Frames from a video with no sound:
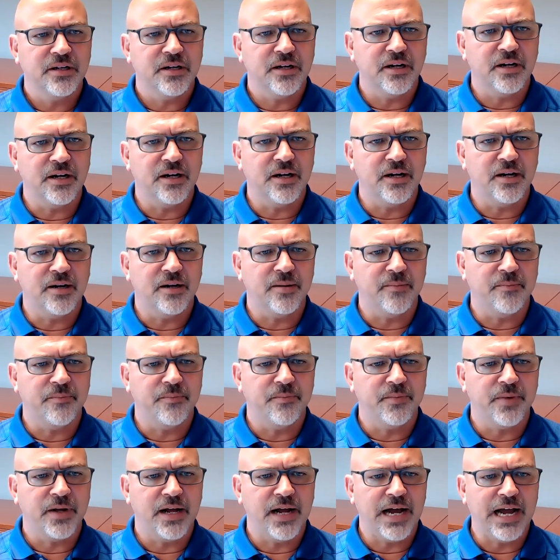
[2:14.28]

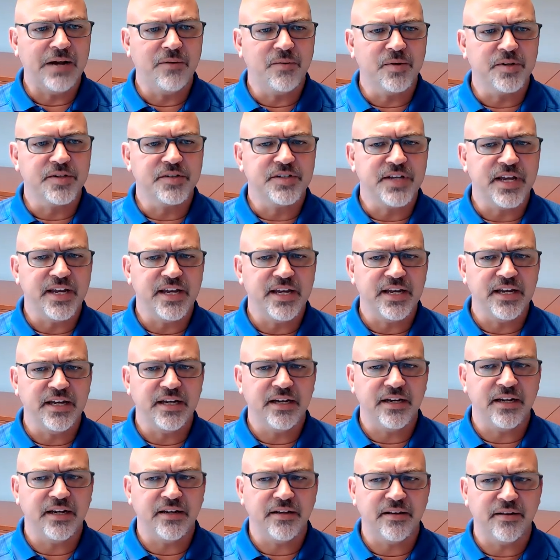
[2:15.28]
I will
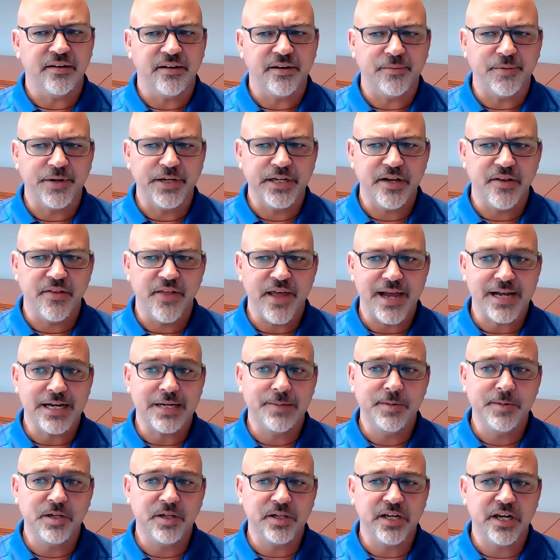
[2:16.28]
say we did that
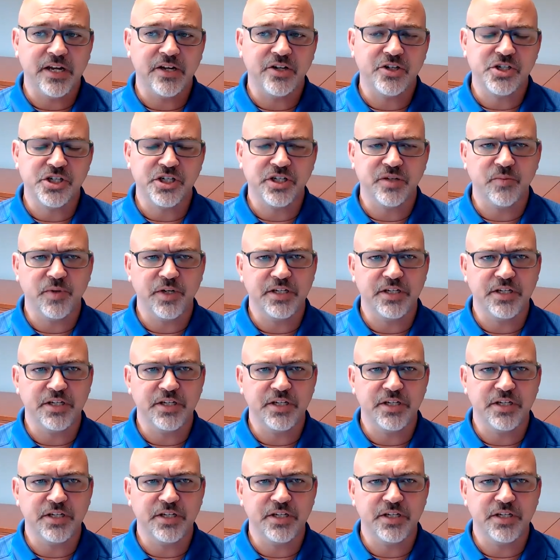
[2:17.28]
communication.